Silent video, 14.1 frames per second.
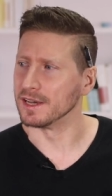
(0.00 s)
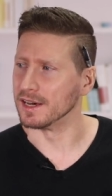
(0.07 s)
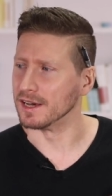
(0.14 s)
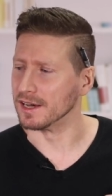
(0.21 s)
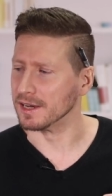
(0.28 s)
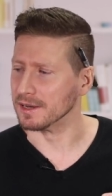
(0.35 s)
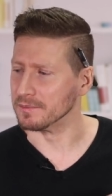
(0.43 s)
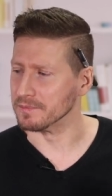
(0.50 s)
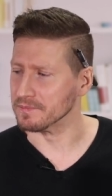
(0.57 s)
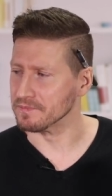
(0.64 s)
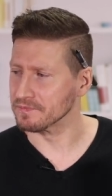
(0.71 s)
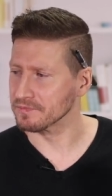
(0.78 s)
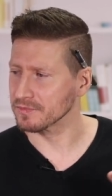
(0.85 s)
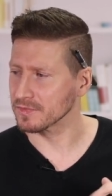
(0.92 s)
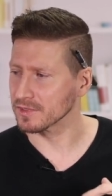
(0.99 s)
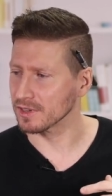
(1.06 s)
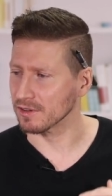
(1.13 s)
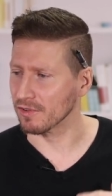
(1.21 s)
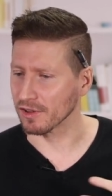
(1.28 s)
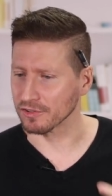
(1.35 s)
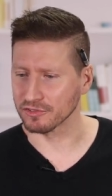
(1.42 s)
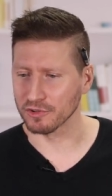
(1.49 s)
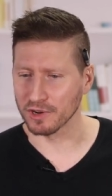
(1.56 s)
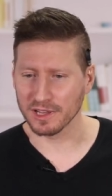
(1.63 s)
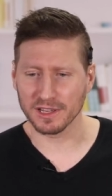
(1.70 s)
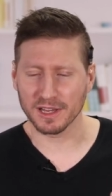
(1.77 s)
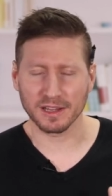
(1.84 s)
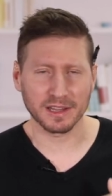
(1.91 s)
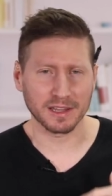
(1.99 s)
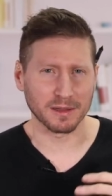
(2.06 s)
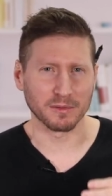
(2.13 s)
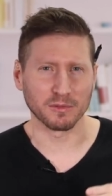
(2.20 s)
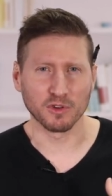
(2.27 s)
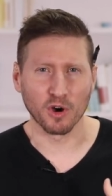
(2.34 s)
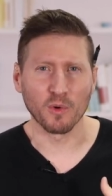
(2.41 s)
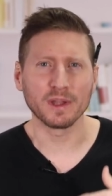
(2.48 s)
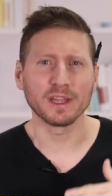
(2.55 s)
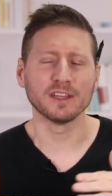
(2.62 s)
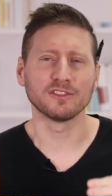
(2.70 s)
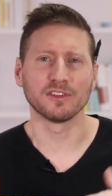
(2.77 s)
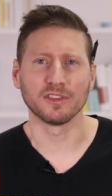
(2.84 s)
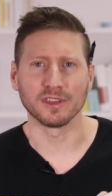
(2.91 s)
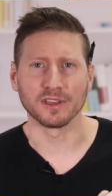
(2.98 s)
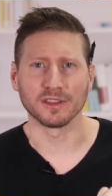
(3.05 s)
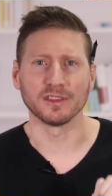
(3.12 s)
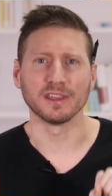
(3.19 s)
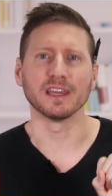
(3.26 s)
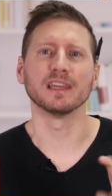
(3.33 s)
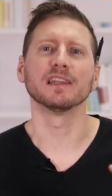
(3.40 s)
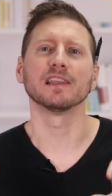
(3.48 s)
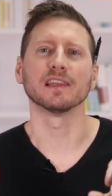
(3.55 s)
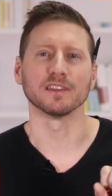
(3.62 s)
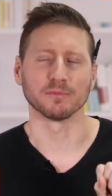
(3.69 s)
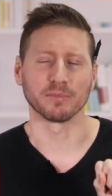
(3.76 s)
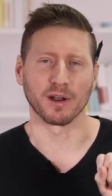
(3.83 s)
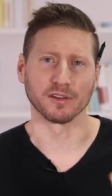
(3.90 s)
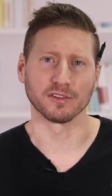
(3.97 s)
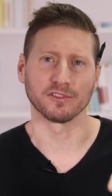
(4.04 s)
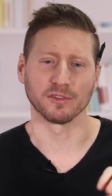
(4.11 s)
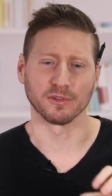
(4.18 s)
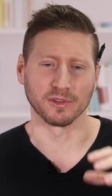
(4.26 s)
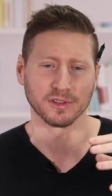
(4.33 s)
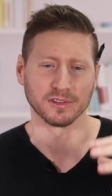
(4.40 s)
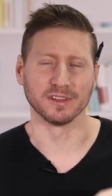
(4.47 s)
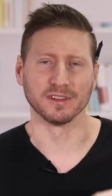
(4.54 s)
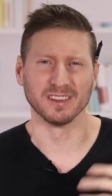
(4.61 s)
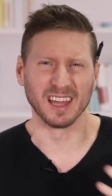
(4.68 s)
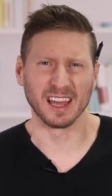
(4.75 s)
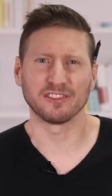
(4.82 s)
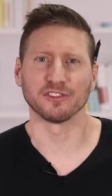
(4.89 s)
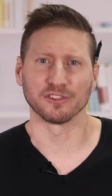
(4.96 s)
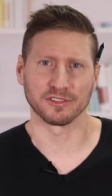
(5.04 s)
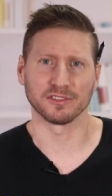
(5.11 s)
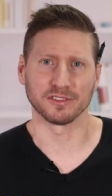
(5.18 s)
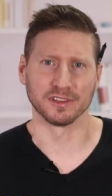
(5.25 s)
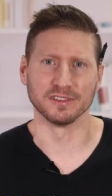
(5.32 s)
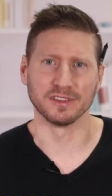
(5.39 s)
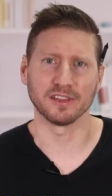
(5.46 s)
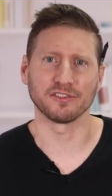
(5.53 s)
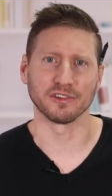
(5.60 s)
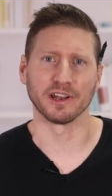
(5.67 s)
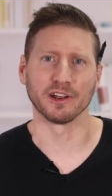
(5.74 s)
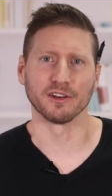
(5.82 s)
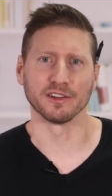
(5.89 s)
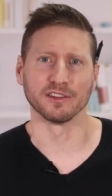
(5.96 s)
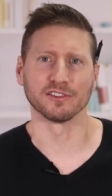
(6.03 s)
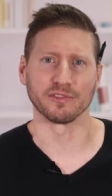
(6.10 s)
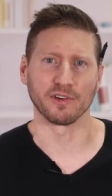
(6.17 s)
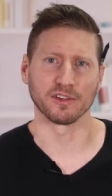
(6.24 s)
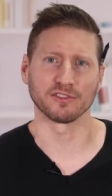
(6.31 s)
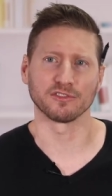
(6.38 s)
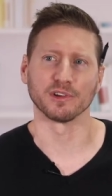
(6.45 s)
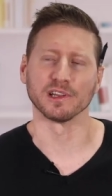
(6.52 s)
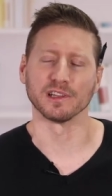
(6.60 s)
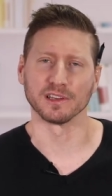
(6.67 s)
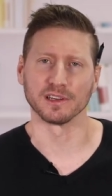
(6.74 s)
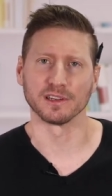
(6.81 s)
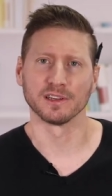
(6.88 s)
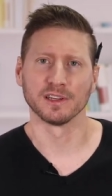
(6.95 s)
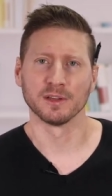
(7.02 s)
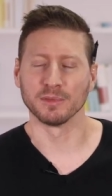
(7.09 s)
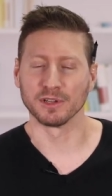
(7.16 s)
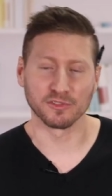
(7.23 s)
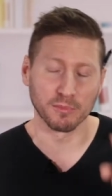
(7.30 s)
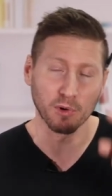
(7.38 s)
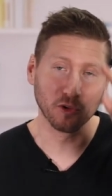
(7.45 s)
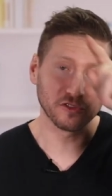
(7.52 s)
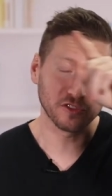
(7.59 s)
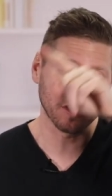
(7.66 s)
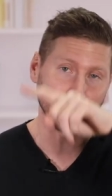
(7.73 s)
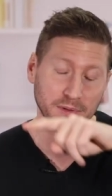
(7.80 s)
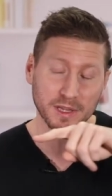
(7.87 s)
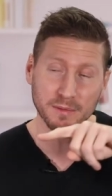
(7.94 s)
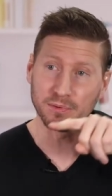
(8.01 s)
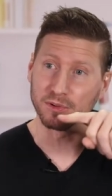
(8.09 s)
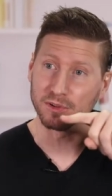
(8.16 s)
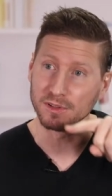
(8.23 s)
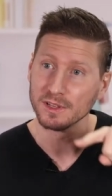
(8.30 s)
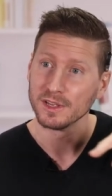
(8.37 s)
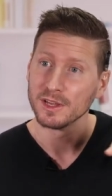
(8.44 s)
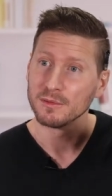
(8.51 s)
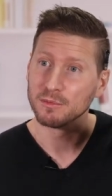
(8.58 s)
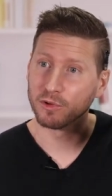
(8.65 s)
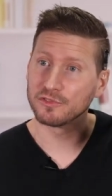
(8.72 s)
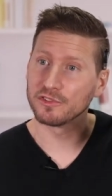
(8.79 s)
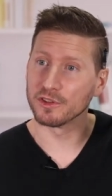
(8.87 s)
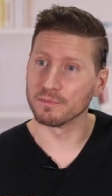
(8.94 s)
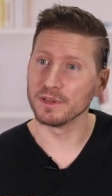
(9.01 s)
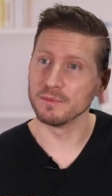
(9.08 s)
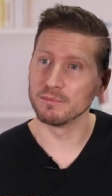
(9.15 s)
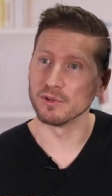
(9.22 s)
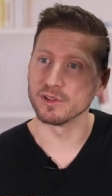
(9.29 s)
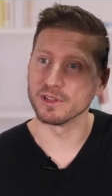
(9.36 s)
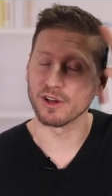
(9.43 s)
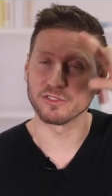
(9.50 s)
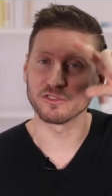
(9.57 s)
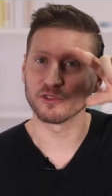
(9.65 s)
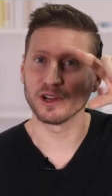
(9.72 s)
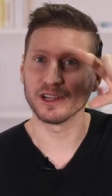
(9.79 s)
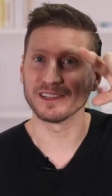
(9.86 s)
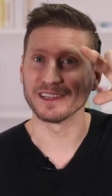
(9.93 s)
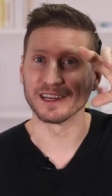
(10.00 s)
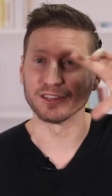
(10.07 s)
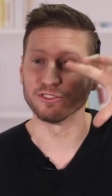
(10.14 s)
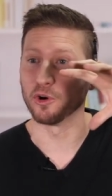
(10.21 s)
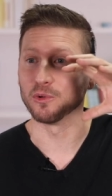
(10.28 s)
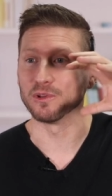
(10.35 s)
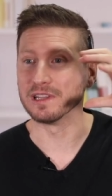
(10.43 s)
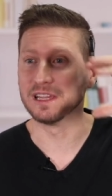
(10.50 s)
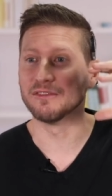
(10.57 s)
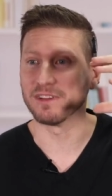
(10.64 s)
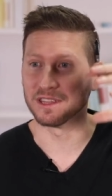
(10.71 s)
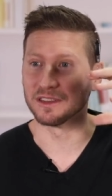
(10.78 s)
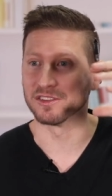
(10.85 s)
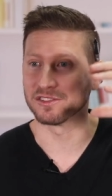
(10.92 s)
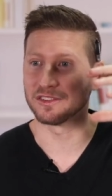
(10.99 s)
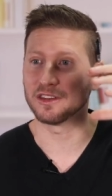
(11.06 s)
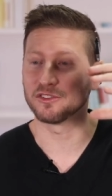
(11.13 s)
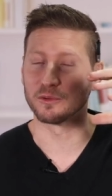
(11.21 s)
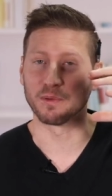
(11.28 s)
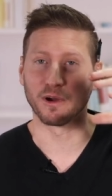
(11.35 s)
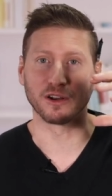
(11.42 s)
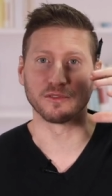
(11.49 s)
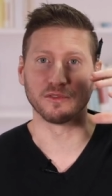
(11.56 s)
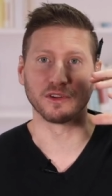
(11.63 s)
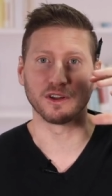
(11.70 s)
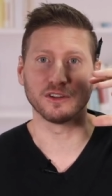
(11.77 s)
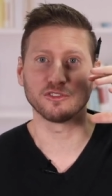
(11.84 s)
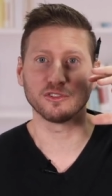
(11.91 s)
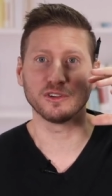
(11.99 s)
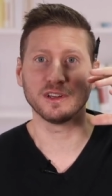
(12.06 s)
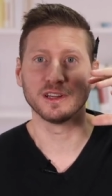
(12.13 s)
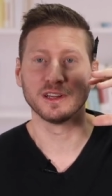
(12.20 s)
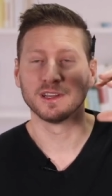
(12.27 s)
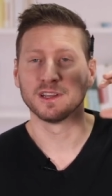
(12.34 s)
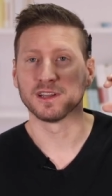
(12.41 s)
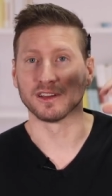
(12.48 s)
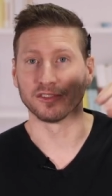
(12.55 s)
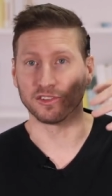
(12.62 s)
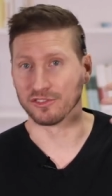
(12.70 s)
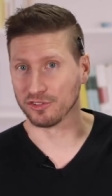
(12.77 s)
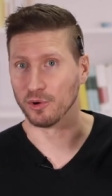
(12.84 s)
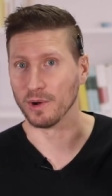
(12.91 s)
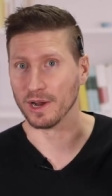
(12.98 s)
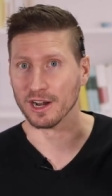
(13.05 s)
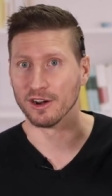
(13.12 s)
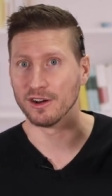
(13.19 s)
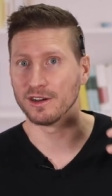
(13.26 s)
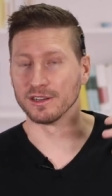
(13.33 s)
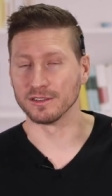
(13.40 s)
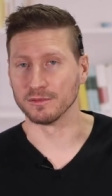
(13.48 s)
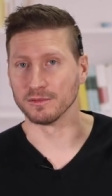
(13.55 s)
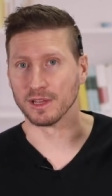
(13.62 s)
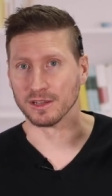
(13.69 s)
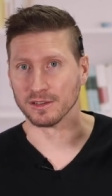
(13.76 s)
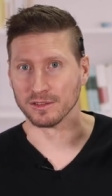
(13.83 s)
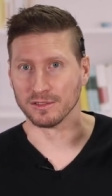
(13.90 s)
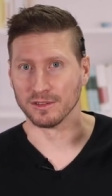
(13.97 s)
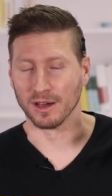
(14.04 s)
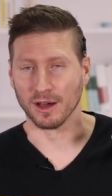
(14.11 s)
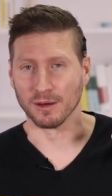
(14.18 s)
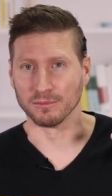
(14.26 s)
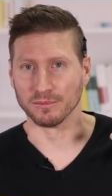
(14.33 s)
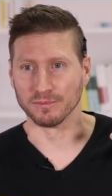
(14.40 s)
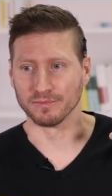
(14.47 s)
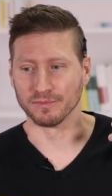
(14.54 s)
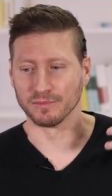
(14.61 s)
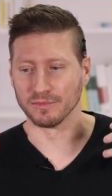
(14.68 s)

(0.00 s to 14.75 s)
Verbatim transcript: Um, of Australia going into the, the inland parts, so the, the desert, the desert mm. areas of Australia. Because most of the people most of the people in Australia don't live in the center part of the country because it's so arid and, and um,